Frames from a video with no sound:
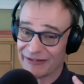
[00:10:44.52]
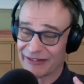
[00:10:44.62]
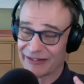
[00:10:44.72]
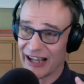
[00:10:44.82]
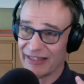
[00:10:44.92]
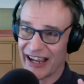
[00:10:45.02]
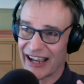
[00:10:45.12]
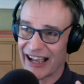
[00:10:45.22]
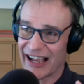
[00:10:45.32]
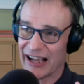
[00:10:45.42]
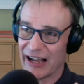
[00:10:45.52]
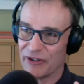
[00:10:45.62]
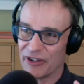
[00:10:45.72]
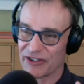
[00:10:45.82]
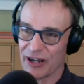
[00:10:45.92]
I think I, i've
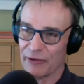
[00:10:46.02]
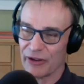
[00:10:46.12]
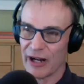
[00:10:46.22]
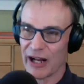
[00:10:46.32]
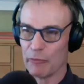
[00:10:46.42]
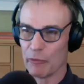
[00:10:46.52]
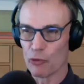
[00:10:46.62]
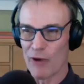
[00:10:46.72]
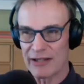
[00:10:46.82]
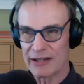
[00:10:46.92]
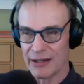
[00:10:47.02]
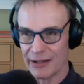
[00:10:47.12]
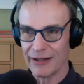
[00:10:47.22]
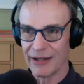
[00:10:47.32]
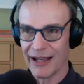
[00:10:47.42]
discovered that i'm
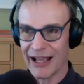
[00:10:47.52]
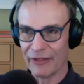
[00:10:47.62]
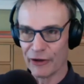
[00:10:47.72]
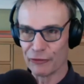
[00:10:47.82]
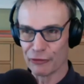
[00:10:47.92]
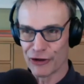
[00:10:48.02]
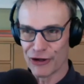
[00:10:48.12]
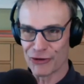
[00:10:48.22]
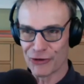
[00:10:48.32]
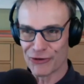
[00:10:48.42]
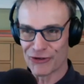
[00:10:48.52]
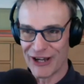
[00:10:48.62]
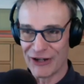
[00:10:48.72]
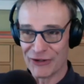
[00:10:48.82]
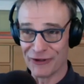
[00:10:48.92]
arrested at the traditional
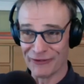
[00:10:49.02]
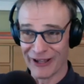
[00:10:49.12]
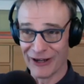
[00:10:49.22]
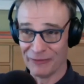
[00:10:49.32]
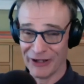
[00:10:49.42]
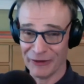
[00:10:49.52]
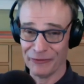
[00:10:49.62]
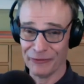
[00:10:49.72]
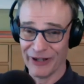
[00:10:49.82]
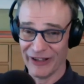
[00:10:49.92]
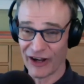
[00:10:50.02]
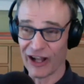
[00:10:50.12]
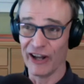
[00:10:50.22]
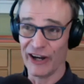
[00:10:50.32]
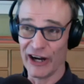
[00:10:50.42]
stage of development in the
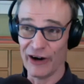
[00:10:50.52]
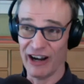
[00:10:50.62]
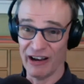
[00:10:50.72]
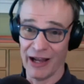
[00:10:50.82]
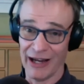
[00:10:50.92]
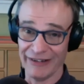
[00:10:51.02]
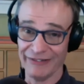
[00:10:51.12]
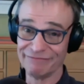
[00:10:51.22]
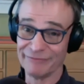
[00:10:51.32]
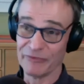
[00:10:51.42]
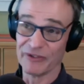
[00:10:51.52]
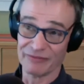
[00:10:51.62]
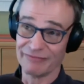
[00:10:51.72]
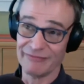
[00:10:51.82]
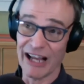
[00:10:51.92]
culinary line
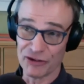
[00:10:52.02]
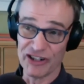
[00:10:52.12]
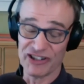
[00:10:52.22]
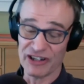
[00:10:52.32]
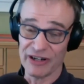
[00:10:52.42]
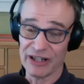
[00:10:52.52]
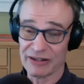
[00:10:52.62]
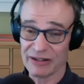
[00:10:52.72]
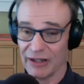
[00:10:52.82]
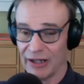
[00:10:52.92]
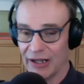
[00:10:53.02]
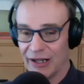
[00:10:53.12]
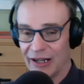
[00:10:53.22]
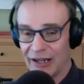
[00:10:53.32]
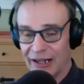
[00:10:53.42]
actually serious.
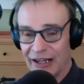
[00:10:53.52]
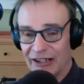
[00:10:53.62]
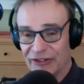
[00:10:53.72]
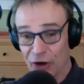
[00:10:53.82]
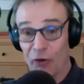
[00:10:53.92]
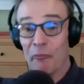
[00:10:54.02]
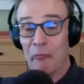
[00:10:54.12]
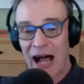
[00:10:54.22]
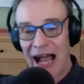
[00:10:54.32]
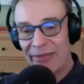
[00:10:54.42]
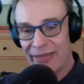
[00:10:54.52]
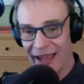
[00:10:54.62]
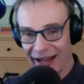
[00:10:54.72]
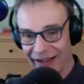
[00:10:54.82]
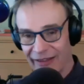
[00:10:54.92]
So, my
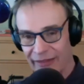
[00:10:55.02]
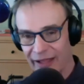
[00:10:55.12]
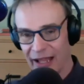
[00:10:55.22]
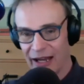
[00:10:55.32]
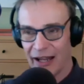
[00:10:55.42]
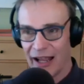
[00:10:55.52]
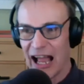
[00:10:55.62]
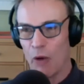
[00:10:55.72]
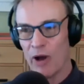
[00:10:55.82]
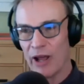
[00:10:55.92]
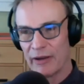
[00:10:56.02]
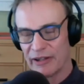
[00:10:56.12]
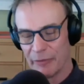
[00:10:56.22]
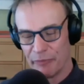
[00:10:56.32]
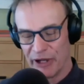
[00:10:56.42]
thing that I want
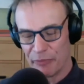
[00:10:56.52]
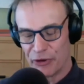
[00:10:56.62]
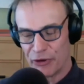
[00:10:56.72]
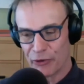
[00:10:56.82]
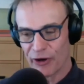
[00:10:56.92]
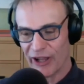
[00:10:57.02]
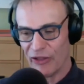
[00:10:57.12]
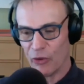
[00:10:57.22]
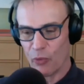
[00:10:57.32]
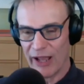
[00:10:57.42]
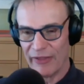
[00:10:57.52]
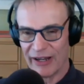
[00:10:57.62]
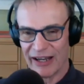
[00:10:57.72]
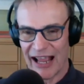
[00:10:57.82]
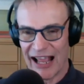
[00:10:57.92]
to be pure in the way that
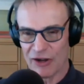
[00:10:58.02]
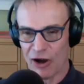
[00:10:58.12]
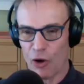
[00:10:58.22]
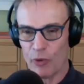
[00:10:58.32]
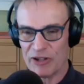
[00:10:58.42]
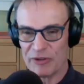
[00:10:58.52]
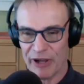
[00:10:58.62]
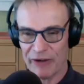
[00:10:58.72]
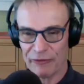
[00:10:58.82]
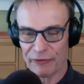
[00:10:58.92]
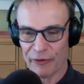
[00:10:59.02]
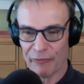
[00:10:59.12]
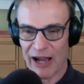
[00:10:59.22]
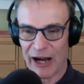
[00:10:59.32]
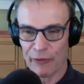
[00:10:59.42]
it has always been from
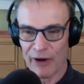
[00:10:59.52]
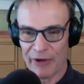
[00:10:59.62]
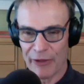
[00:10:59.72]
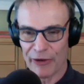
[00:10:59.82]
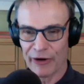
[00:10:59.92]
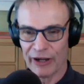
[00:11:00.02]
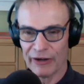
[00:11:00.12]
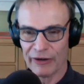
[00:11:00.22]
my grandmother and